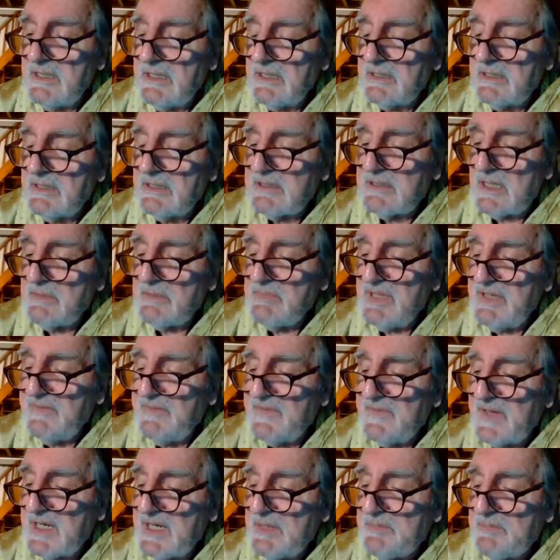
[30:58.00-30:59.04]
can be
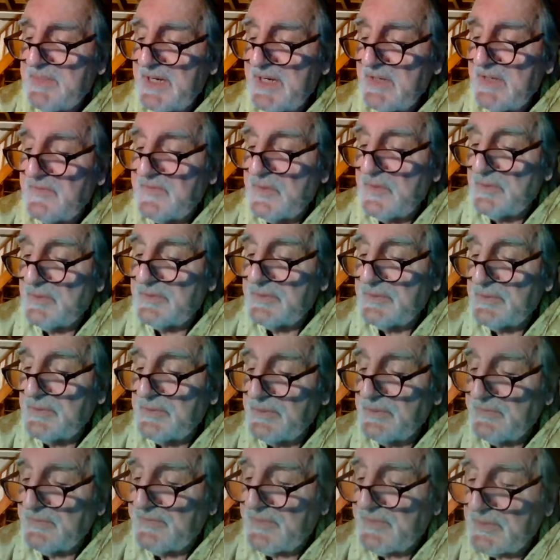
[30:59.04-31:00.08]
very painful to
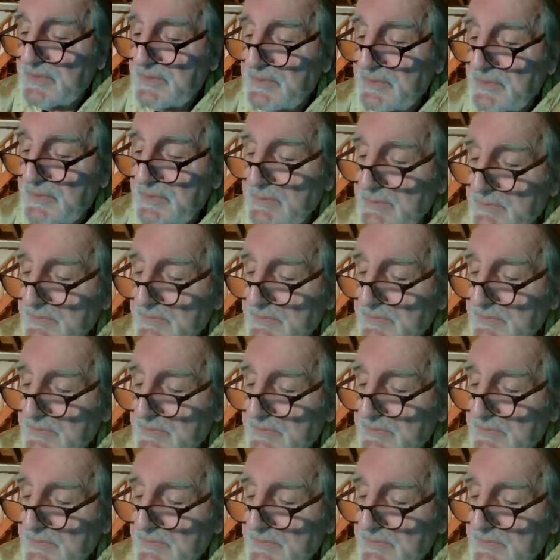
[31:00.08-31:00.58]
you, for you.